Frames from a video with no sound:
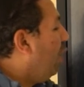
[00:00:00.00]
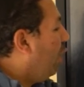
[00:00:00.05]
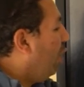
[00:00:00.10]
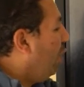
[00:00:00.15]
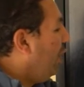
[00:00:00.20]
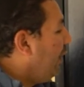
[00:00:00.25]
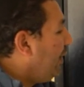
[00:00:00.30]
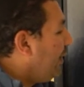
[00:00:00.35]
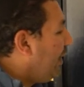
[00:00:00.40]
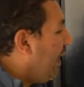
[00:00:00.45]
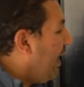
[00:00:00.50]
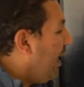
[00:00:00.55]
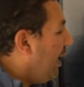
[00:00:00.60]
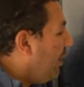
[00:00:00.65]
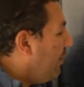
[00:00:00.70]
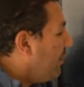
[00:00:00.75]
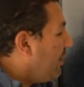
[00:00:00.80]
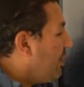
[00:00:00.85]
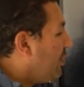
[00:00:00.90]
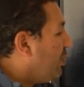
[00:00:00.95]
oil
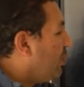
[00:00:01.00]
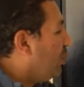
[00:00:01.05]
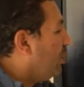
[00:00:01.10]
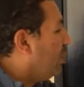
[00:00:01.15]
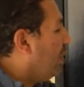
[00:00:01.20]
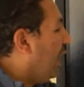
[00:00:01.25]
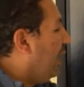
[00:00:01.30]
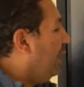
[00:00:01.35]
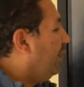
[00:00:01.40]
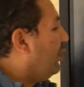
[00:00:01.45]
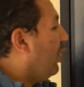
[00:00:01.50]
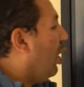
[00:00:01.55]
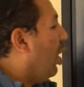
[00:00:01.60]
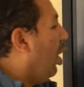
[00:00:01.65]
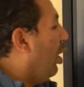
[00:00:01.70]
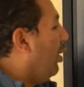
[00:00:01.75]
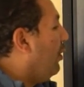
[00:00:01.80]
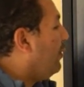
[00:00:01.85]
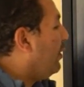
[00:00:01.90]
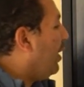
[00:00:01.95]
lamps to light
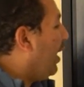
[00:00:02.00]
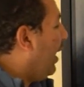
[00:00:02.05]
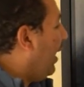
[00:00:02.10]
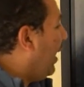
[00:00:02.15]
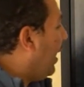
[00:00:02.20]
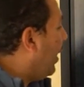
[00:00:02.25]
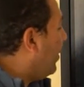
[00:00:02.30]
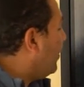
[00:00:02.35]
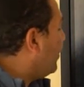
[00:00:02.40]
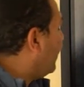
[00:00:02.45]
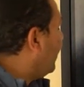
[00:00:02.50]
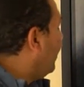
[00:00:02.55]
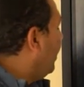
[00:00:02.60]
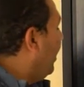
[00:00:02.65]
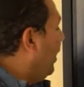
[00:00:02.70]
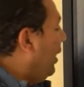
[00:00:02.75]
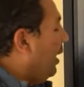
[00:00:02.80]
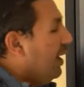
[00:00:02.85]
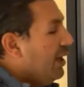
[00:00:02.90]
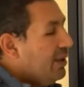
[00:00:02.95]
on the house
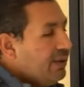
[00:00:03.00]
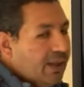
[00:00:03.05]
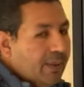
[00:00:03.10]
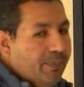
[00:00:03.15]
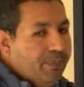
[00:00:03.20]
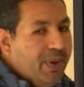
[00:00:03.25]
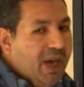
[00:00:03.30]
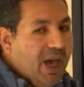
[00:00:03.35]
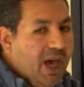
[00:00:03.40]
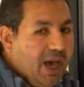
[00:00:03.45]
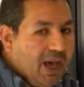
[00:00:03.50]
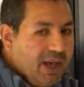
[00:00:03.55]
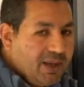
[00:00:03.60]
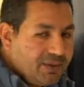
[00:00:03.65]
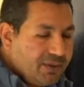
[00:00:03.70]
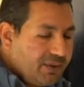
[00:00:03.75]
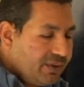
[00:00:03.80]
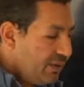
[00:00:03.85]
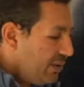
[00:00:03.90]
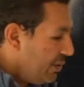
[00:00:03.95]
in the
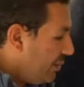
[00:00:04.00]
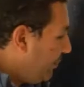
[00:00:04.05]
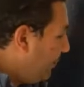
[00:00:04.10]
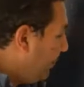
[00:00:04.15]
past.